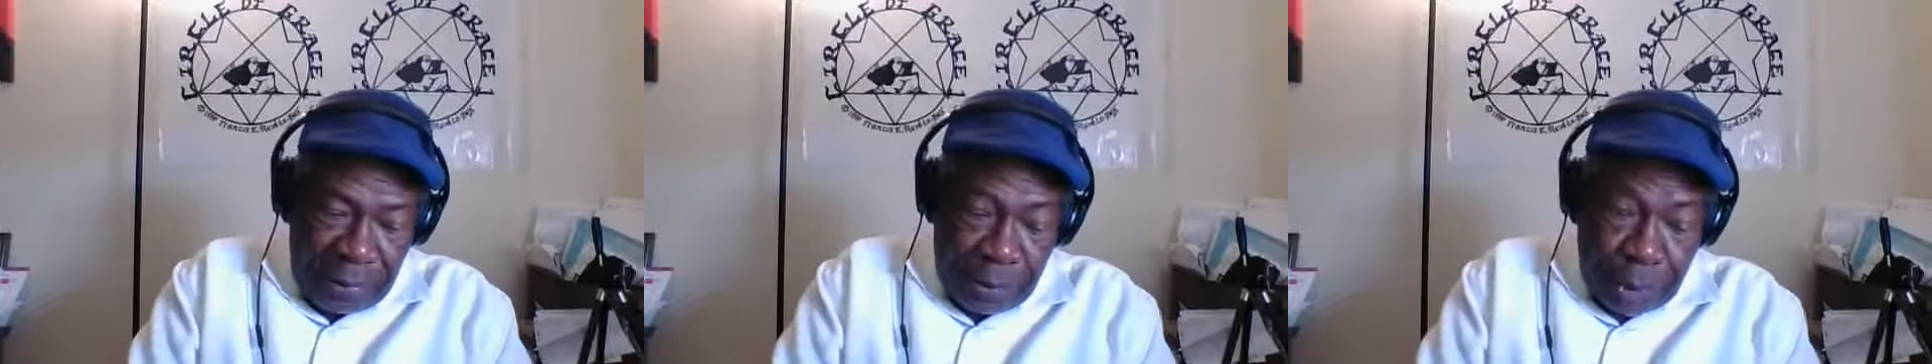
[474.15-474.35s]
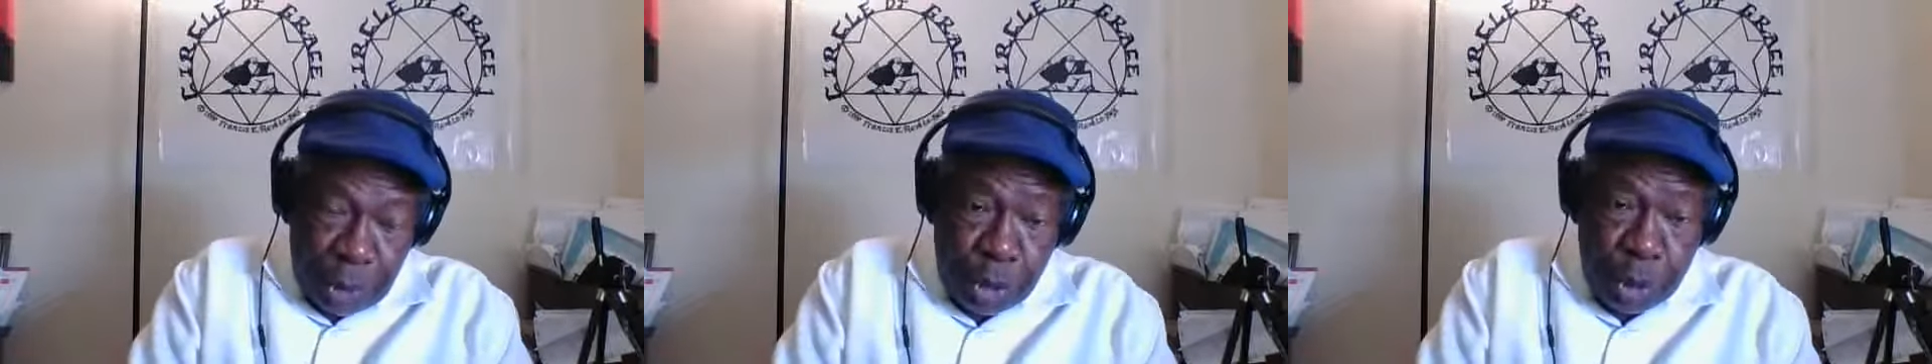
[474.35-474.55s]

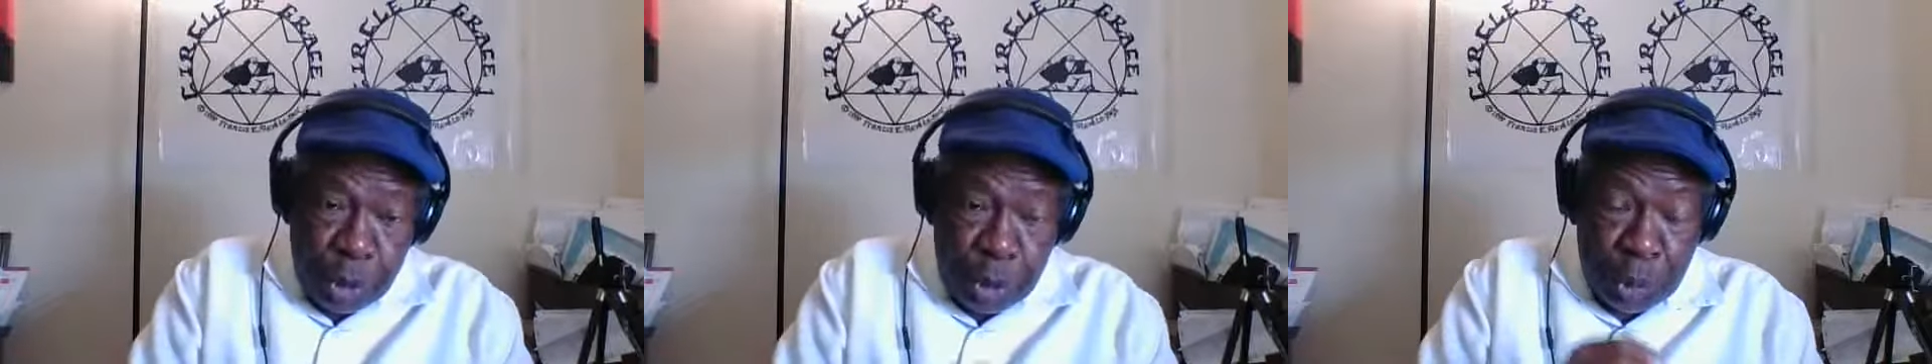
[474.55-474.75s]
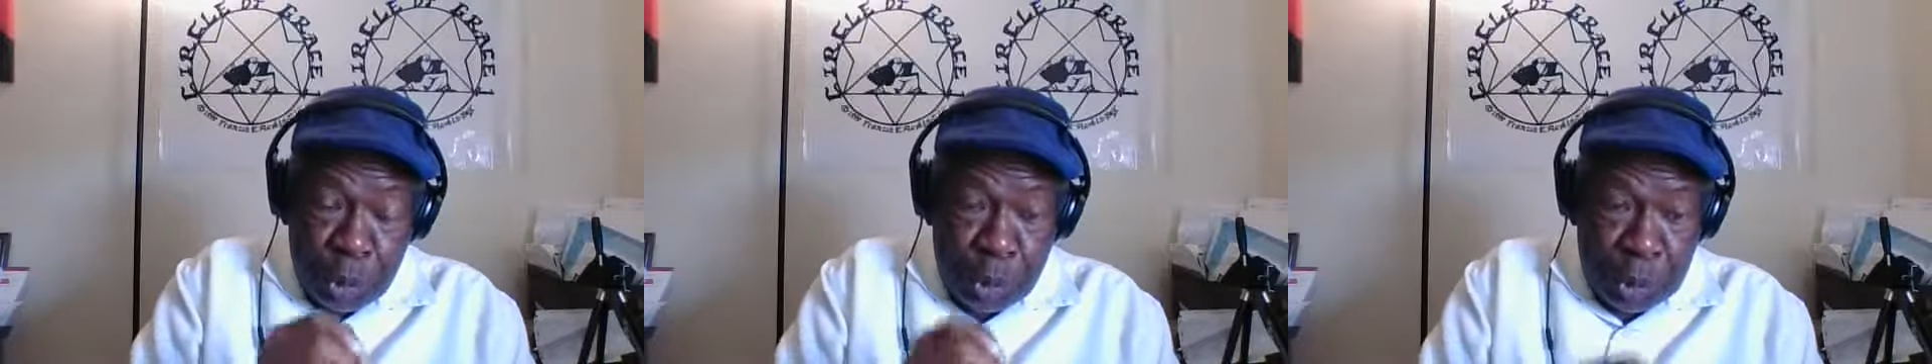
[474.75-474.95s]
was
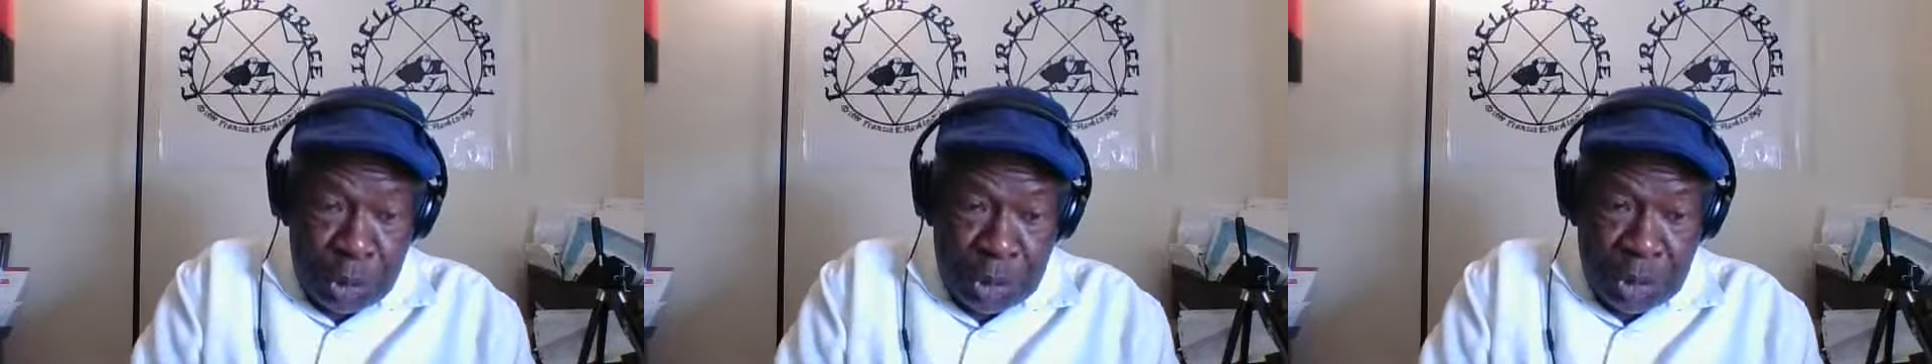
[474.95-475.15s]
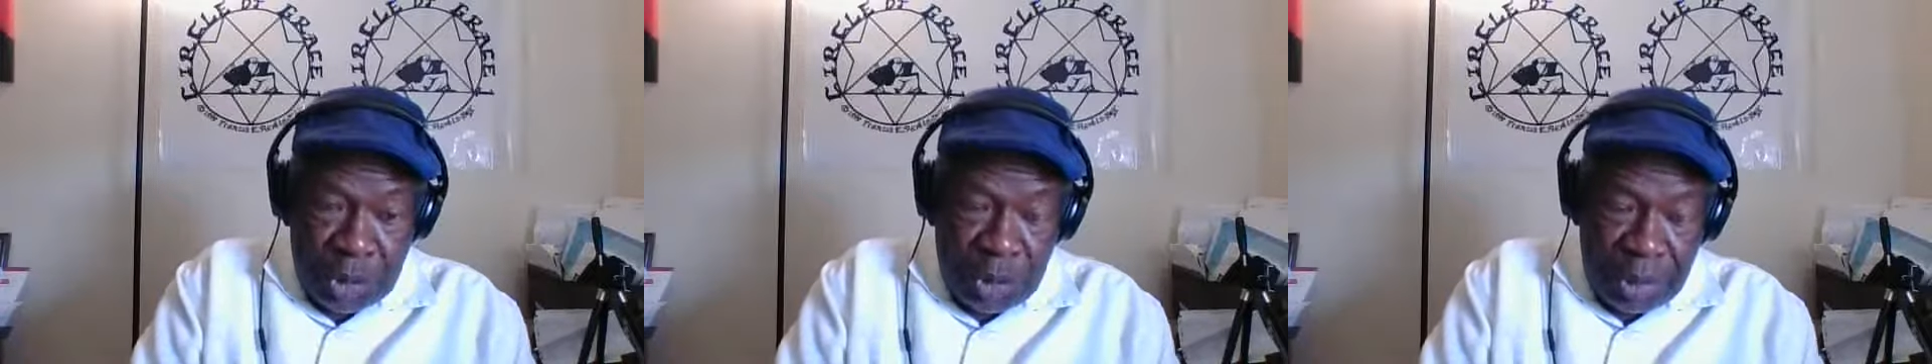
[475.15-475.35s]

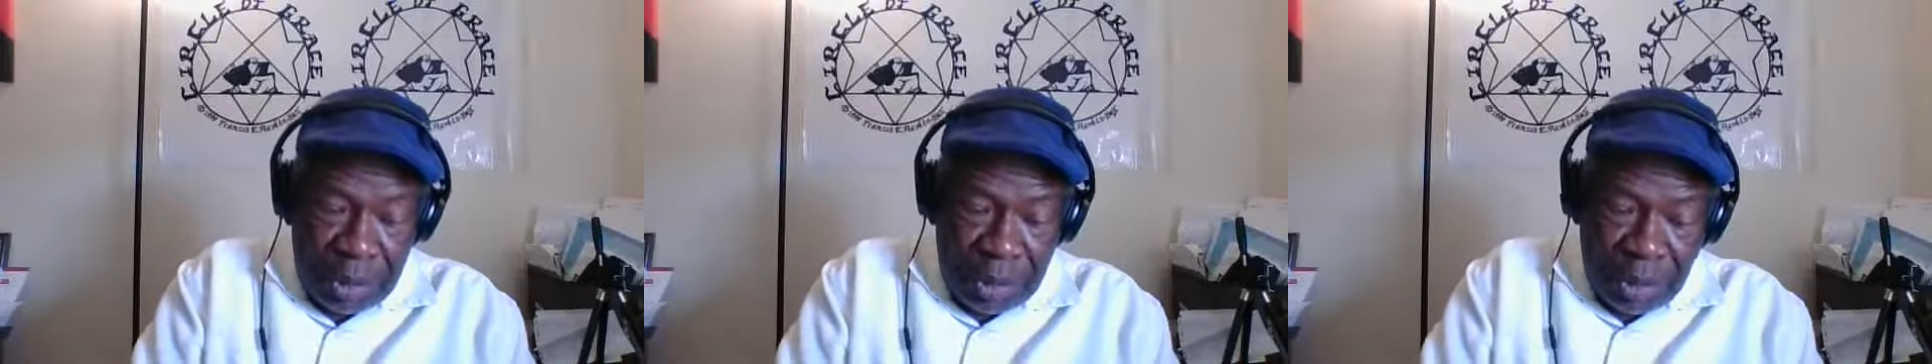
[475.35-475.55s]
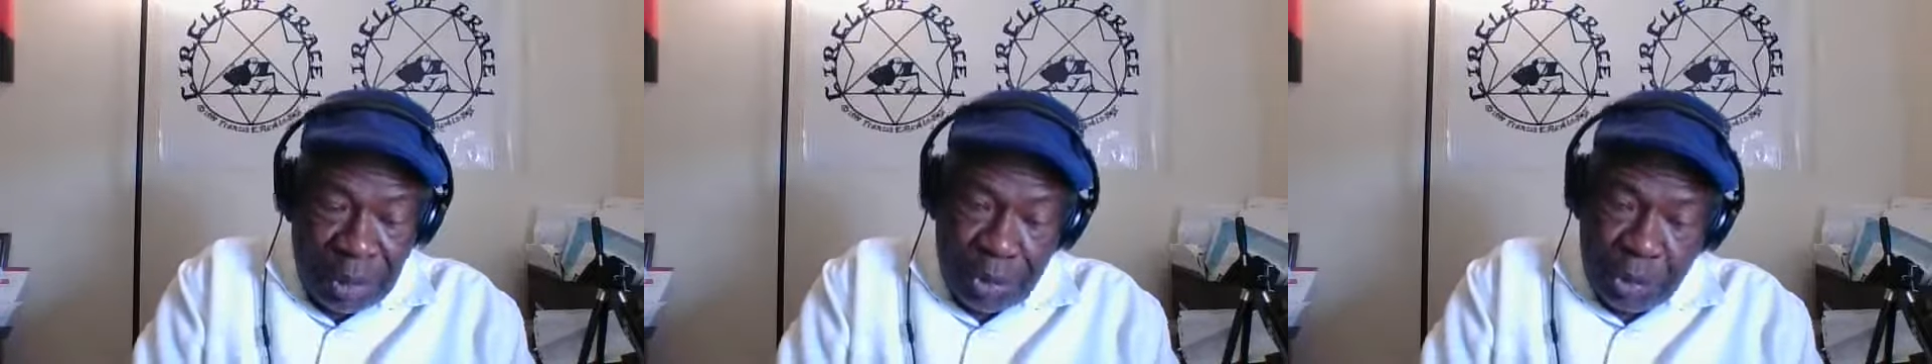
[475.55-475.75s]
used
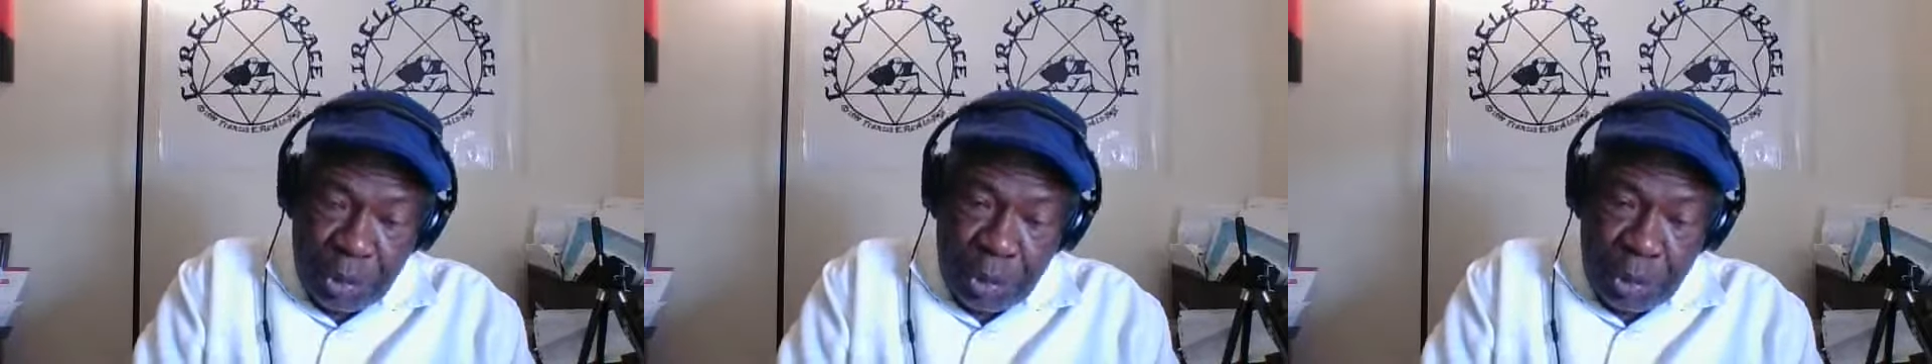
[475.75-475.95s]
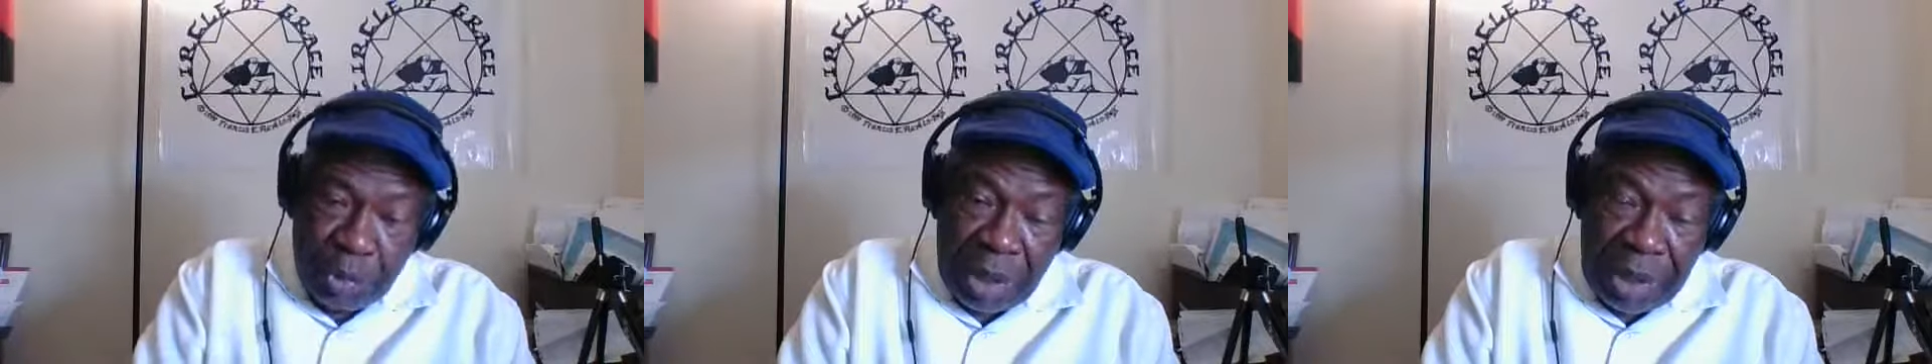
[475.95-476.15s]

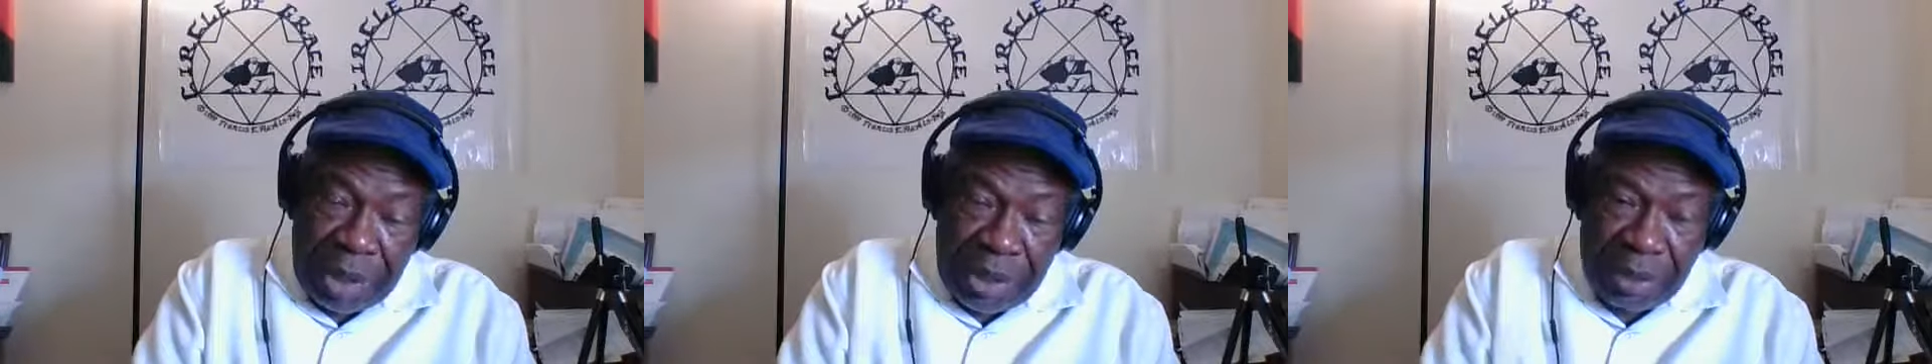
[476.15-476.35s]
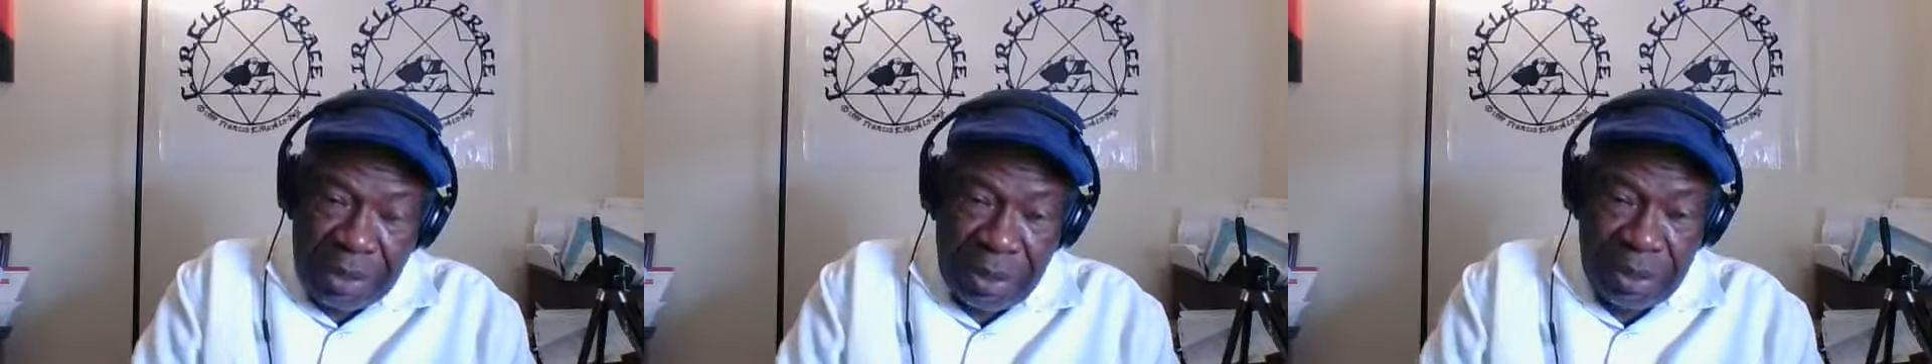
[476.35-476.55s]
to
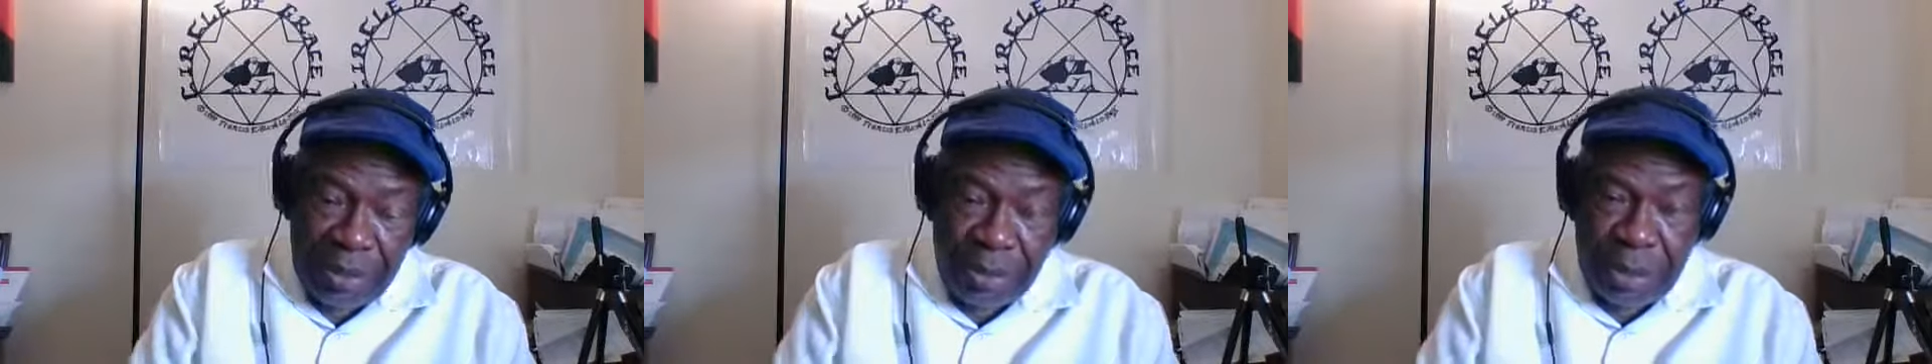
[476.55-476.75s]
write